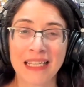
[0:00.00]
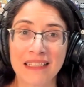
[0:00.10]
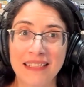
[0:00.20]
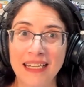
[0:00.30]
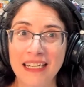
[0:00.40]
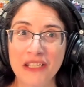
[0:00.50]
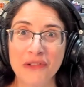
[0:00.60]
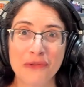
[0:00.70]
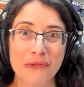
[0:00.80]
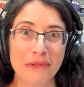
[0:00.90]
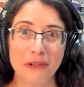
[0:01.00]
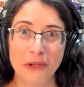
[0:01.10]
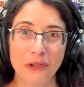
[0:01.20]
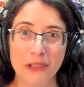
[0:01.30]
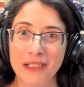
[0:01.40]
tell you
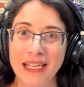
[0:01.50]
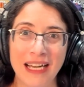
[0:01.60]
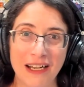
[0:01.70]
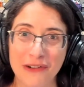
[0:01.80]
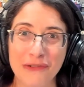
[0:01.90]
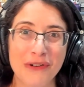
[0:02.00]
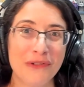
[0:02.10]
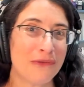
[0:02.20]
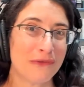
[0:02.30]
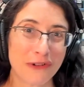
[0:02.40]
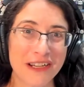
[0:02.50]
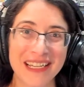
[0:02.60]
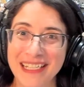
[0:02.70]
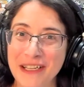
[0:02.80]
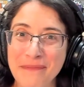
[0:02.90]
all how wrong I
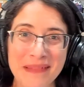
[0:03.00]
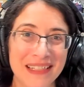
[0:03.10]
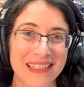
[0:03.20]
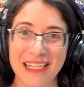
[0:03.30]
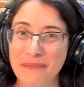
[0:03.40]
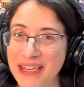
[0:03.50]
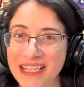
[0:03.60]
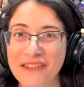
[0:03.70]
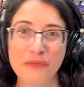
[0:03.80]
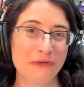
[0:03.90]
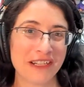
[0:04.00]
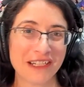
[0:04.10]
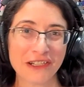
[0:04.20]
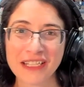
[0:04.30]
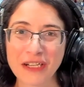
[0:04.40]
am, and then make new
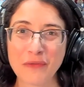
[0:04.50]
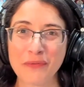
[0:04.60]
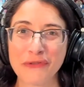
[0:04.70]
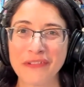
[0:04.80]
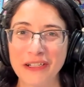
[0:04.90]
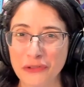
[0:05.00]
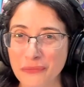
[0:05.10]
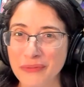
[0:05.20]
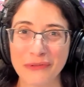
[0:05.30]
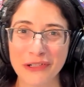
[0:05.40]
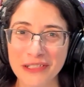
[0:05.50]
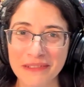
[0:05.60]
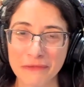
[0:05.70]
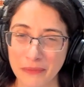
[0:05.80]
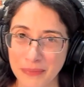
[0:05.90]
predictions that will prove out to be wrong.
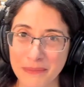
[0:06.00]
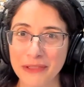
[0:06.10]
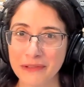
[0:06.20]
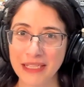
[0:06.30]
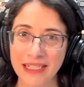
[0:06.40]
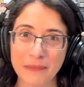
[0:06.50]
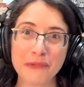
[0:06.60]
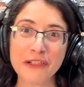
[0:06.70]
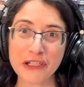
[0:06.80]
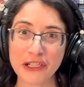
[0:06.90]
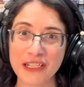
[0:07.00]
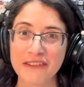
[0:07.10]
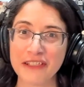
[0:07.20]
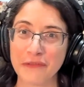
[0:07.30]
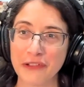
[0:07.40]
Remember that predictions are
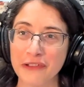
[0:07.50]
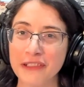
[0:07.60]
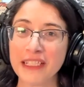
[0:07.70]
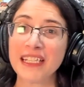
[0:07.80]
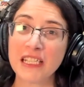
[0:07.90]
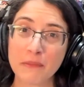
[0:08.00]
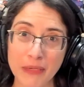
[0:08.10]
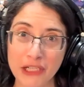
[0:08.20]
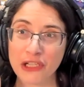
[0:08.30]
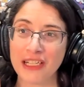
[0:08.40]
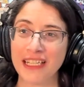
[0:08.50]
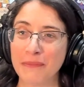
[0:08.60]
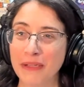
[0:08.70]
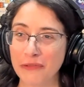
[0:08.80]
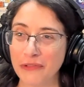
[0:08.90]
difficult, especially
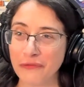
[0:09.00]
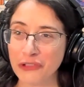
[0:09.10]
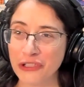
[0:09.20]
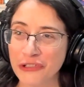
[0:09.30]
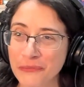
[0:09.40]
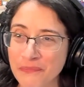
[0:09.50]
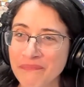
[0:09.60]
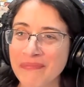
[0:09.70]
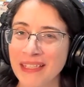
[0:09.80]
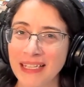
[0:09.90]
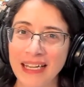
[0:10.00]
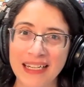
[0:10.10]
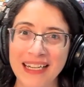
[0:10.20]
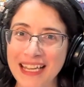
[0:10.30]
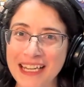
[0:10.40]
about the future.
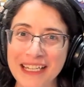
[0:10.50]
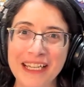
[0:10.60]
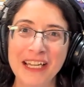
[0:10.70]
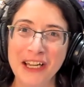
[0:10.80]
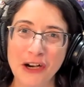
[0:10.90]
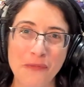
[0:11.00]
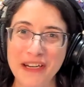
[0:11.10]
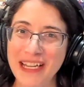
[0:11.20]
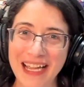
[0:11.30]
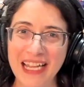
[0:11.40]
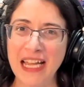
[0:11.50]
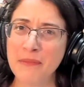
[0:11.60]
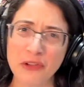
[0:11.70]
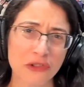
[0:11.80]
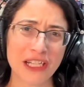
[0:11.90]
Unlike OpenAI, I'm
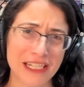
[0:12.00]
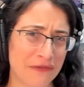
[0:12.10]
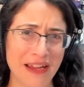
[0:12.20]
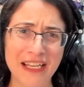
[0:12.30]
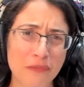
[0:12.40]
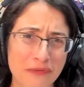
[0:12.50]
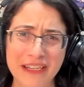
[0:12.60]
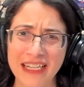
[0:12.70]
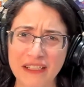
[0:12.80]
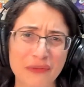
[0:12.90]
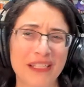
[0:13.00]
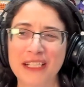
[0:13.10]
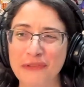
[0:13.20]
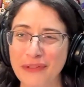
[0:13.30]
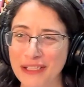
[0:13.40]
not just trying to predict
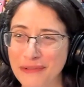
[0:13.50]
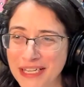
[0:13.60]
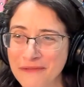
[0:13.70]
2021.